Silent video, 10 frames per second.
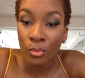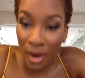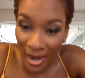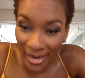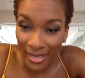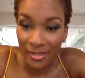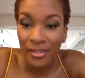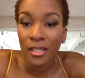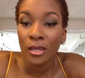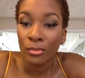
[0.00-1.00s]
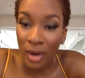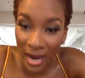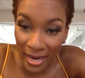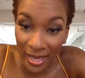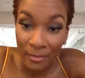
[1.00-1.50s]
Right,
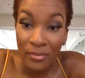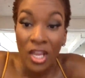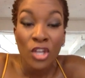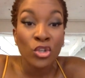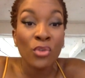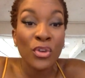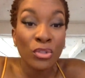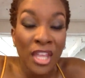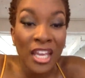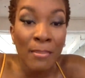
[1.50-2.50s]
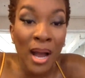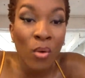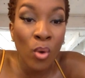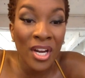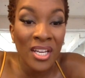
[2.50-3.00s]
right. So if you think
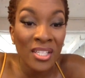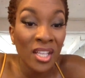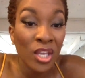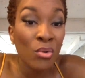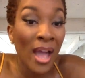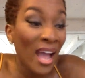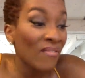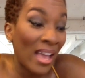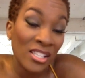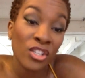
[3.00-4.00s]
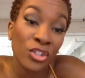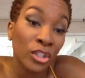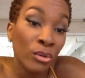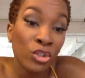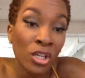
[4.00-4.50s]
about what it is that you have as a
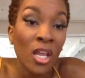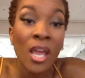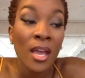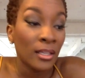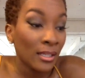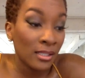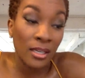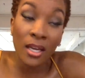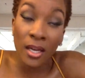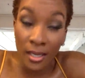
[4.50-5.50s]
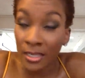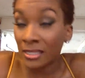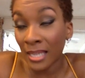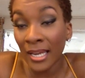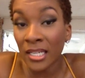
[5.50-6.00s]
solution, listen,
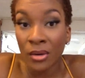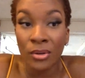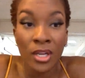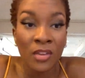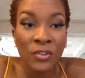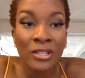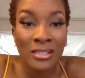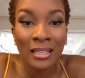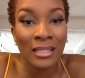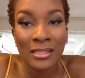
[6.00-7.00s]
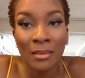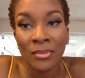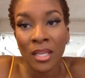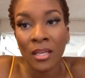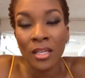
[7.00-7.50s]
and side note, if you're selling
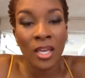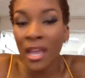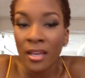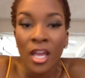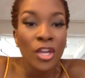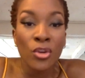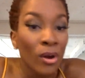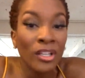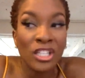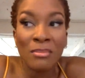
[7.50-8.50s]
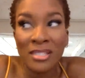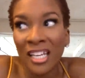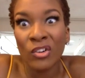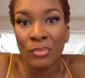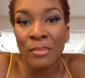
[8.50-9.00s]
something, you only should be
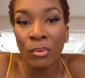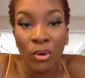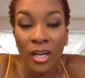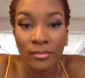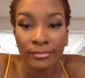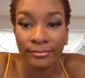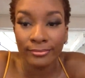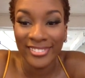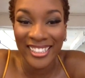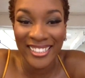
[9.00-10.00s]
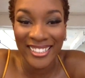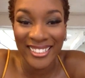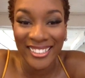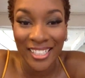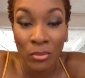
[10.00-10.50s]
selling what people want,
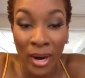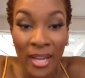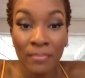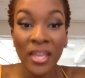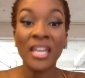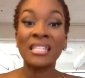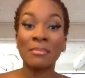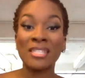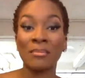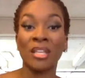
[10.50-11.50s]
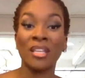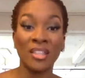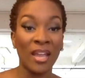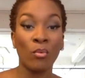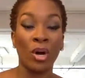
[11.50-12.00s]
right? It needs to be something that
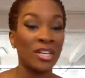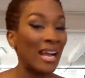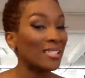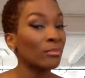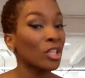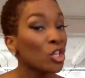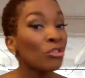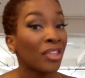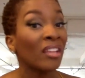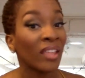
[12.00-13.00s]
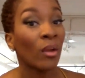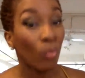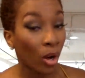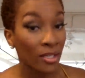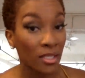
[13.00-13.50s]
they want, not something you think they
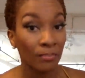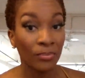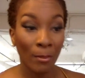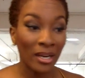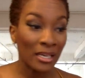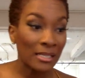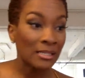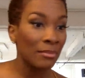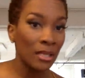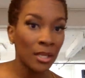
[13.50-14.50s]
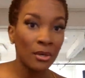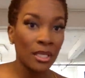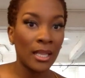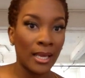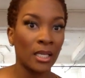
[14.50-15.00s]
want, but it needs to be
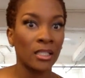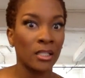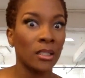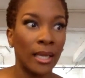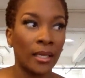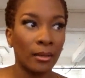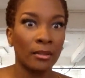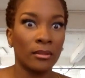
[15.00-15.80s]
literally like it